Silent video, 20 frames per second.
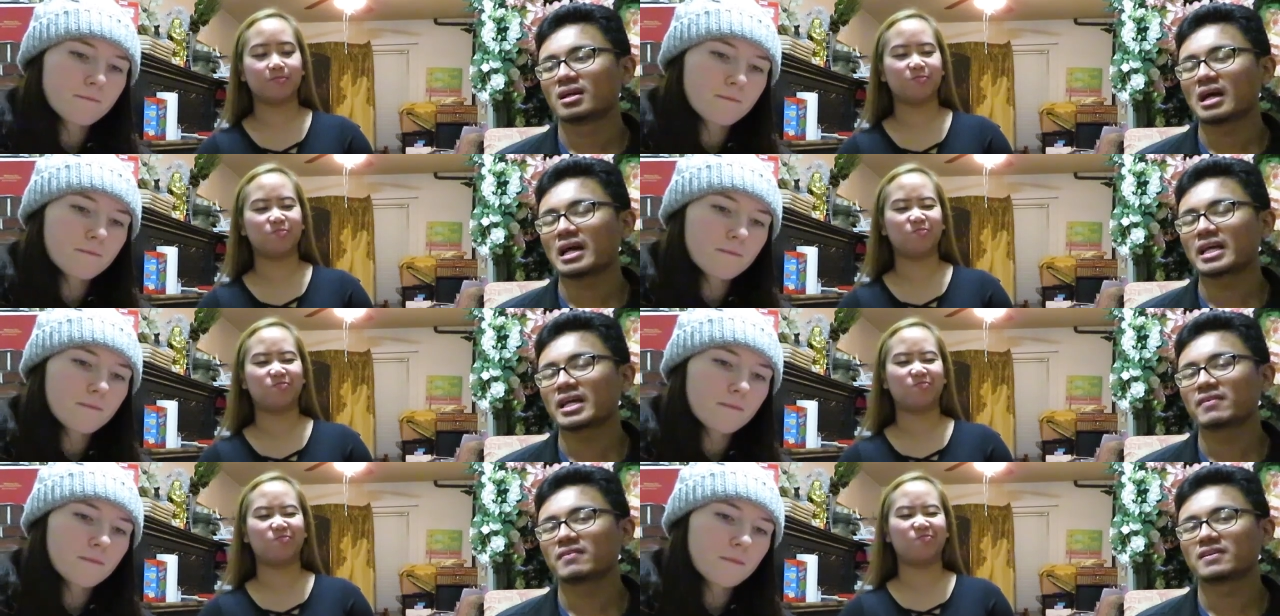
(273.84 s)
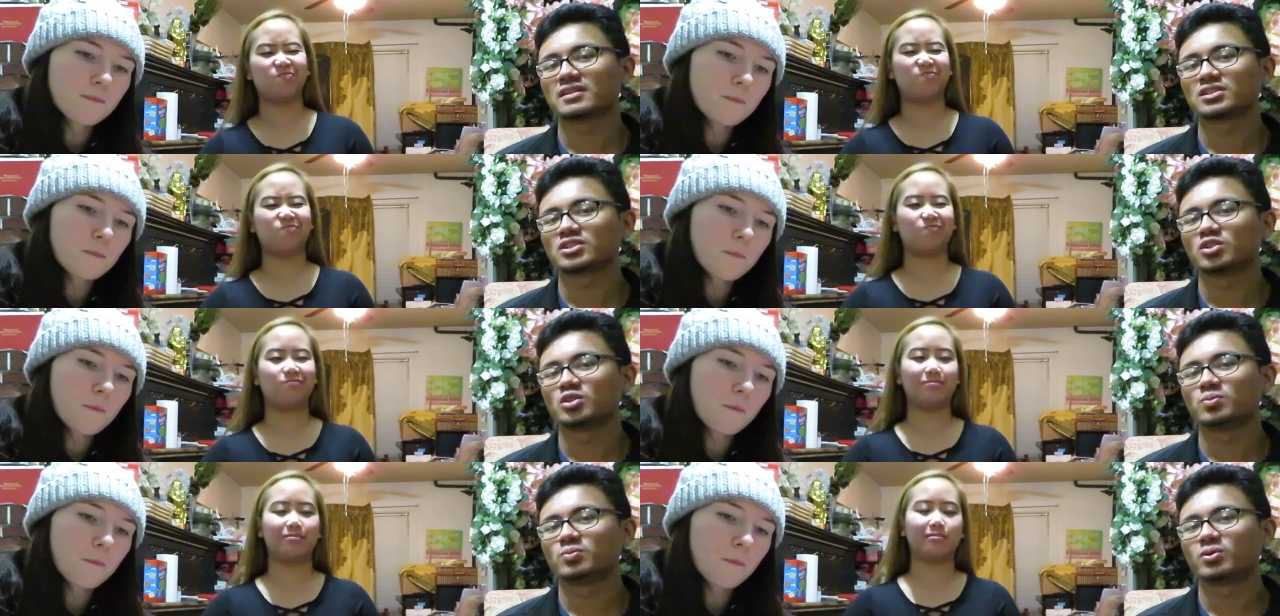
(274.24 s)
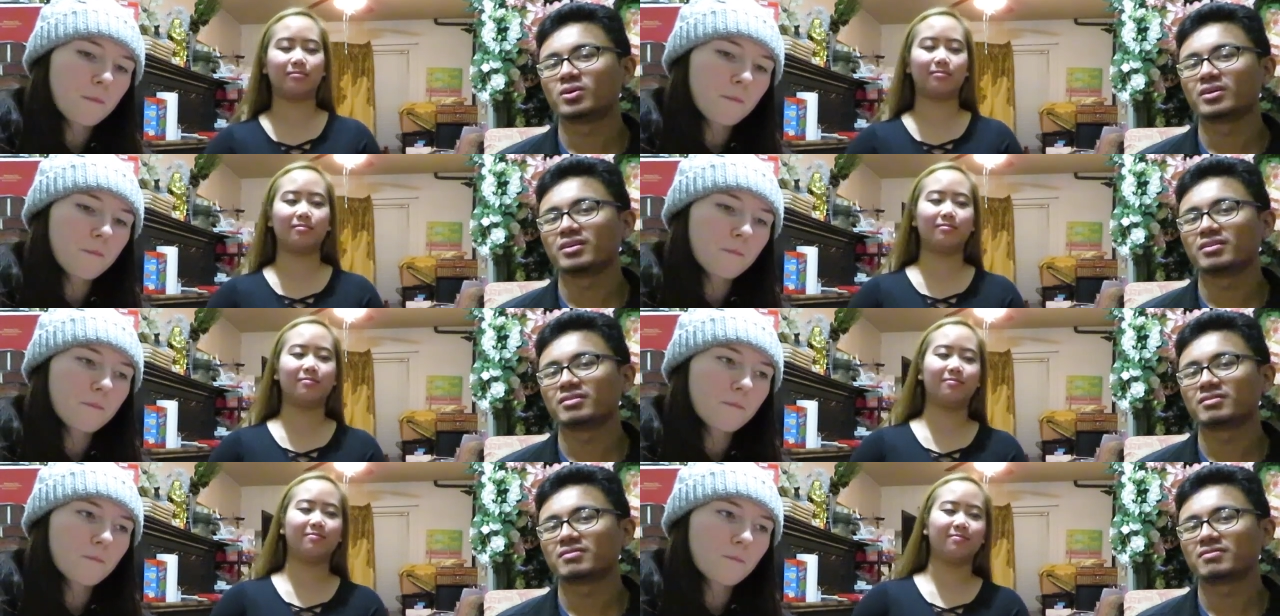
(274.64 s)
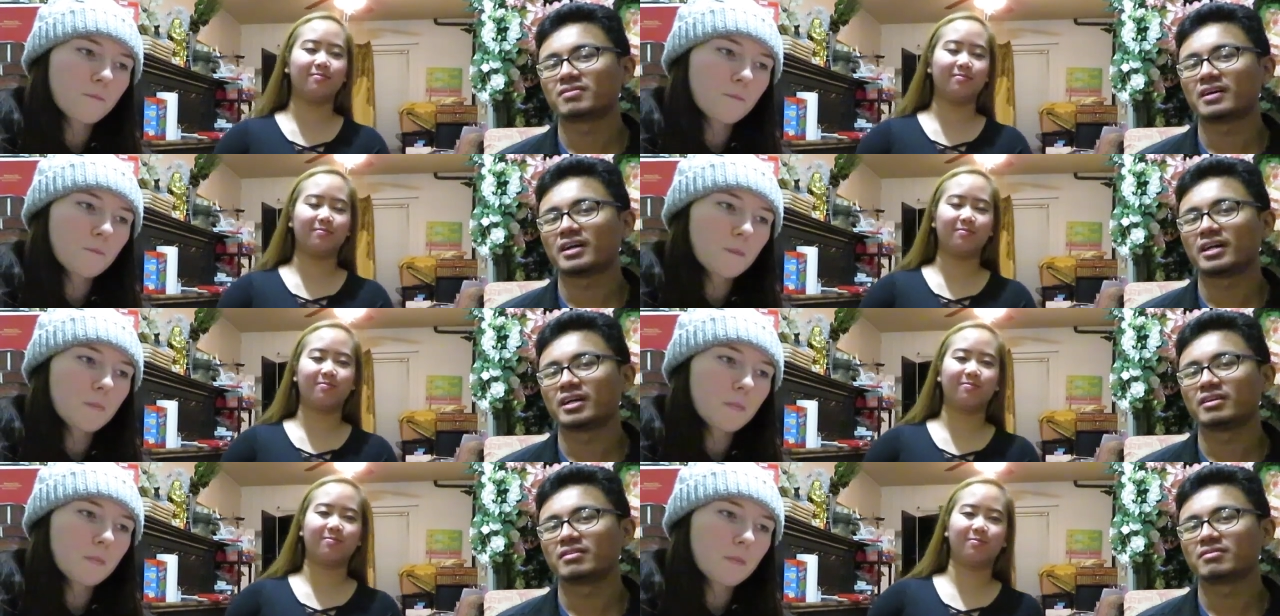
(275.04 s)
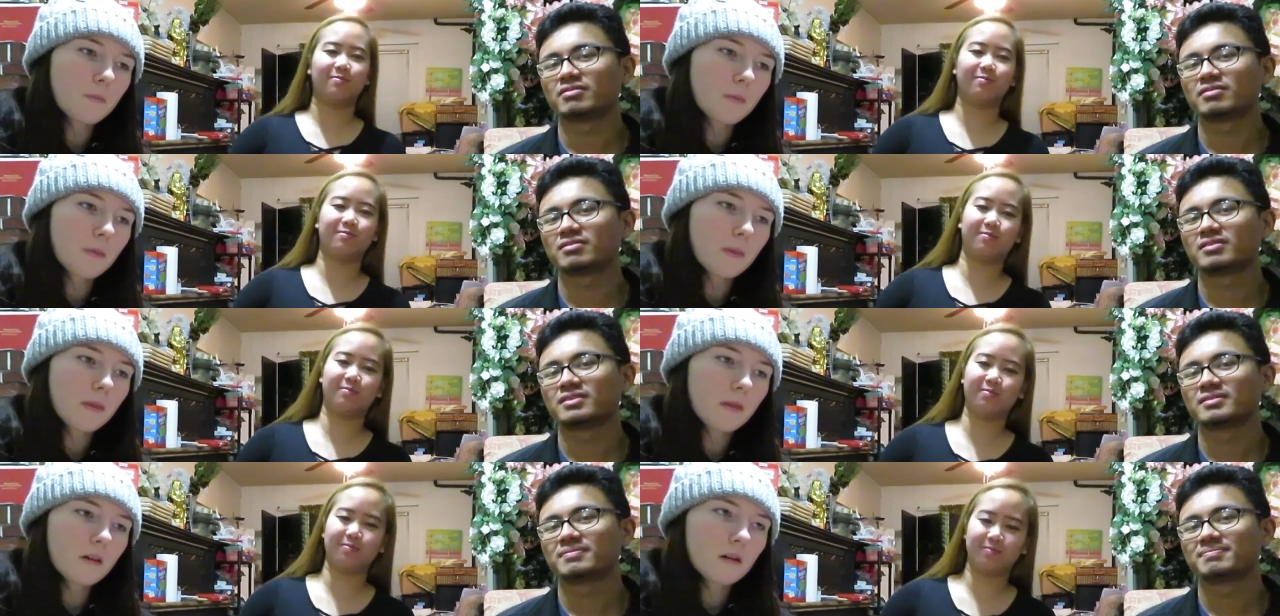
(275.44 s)
Speaker 1: I give it a 2.5.
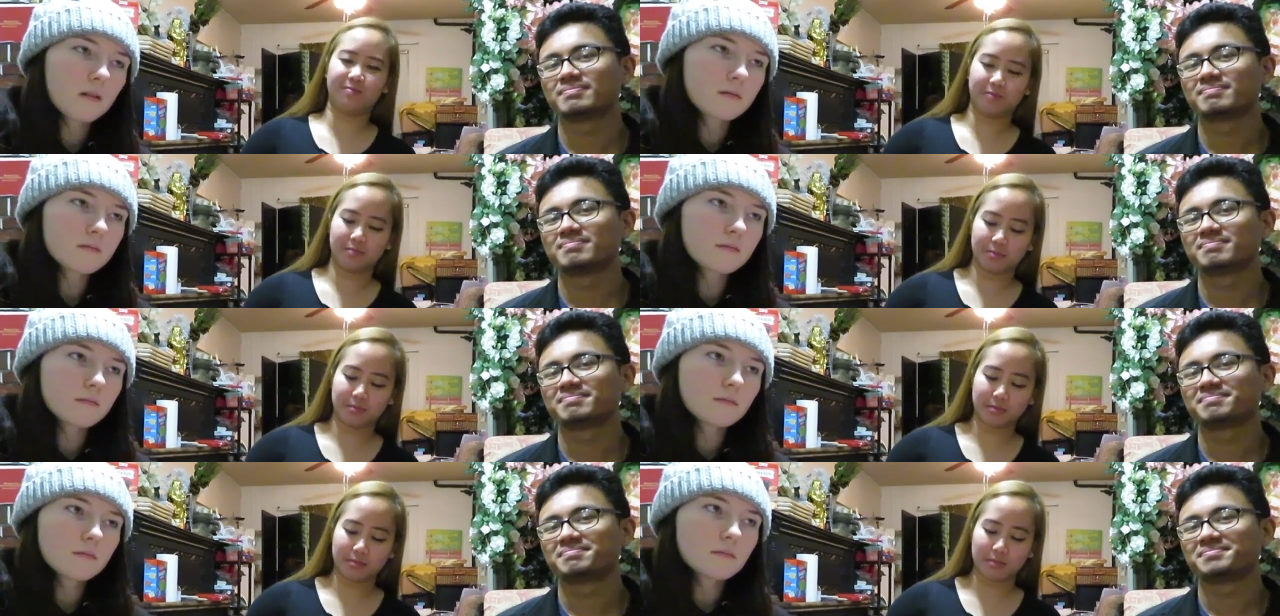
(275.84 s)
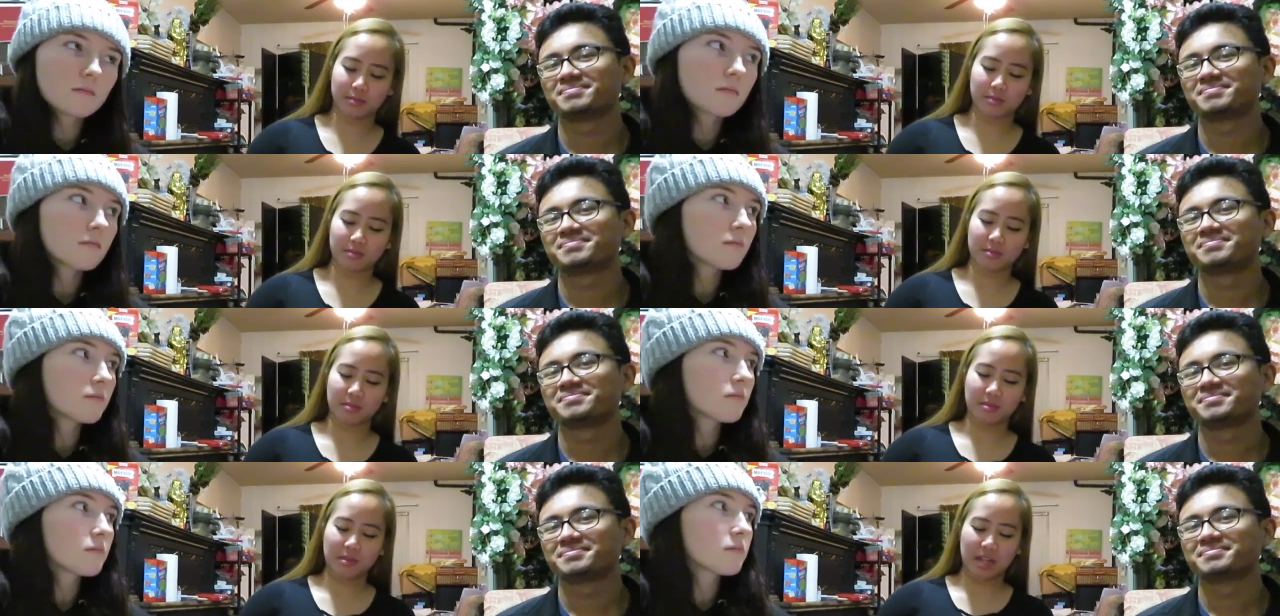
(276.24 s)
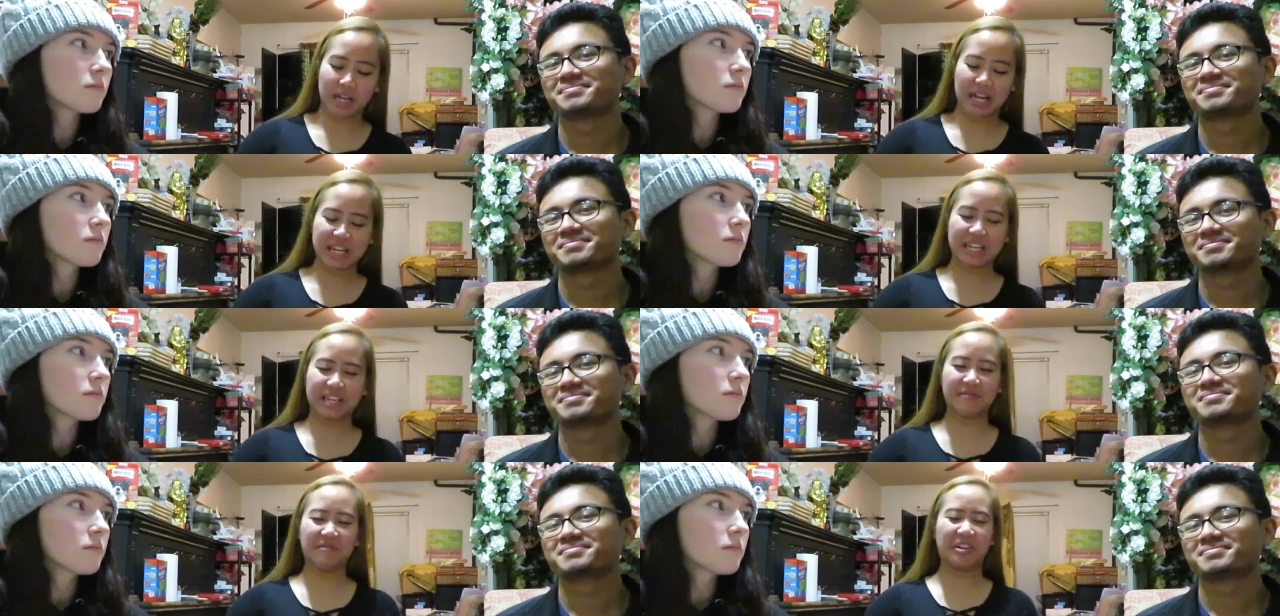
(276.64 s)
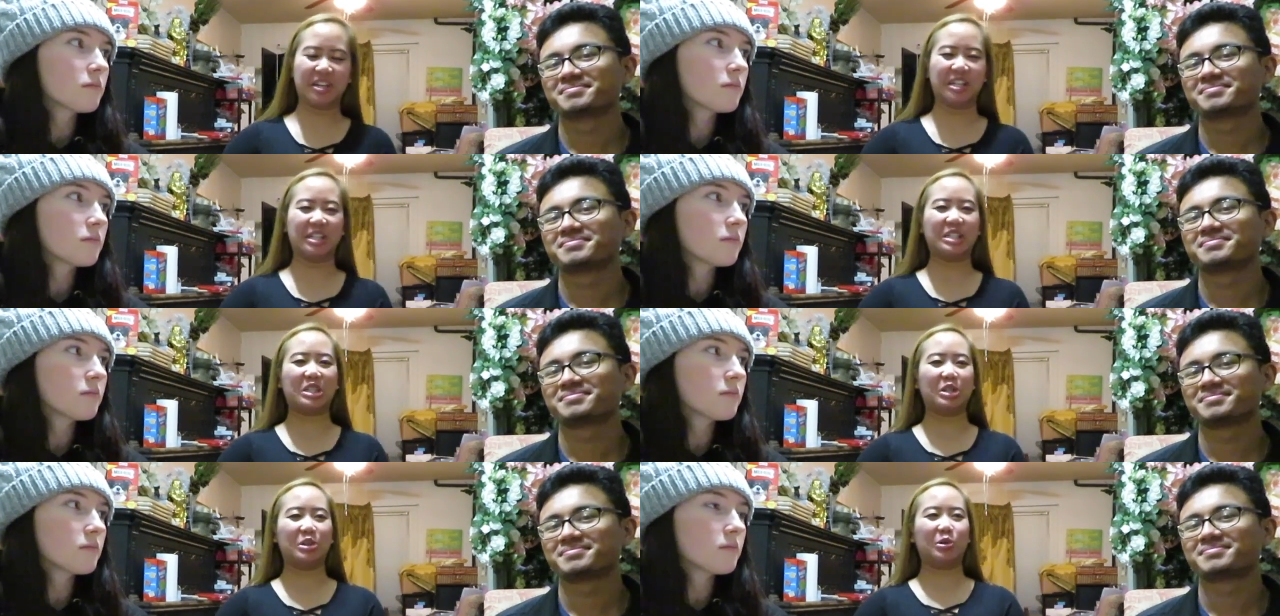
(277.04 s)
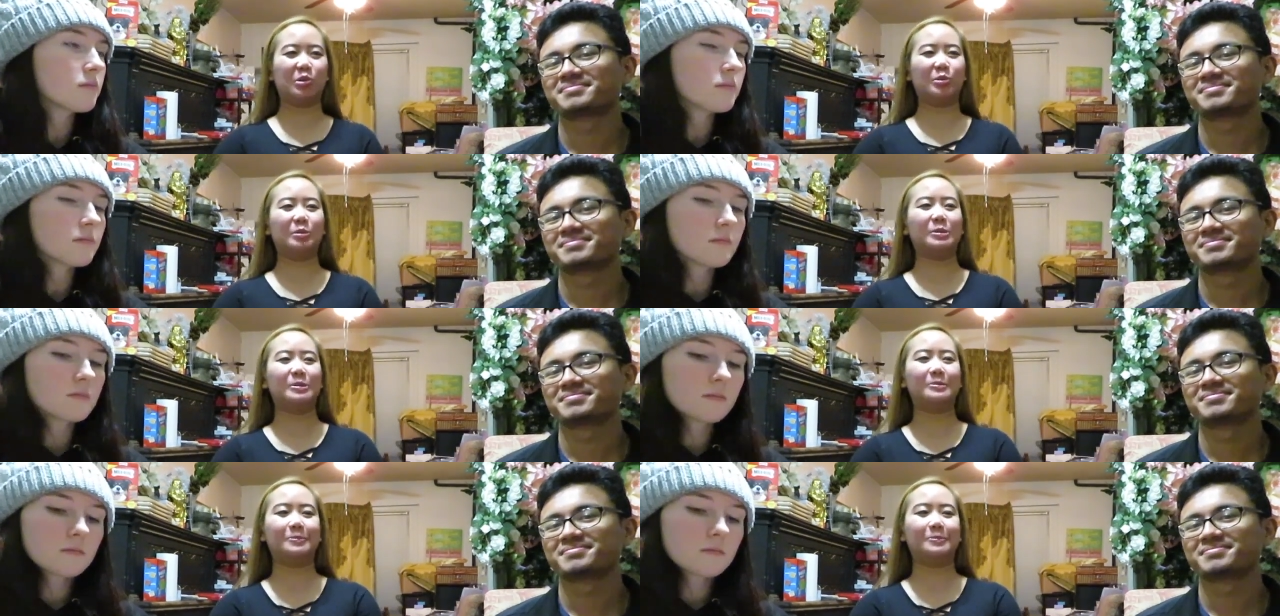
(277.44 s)
Speaker 2: I give it a 2.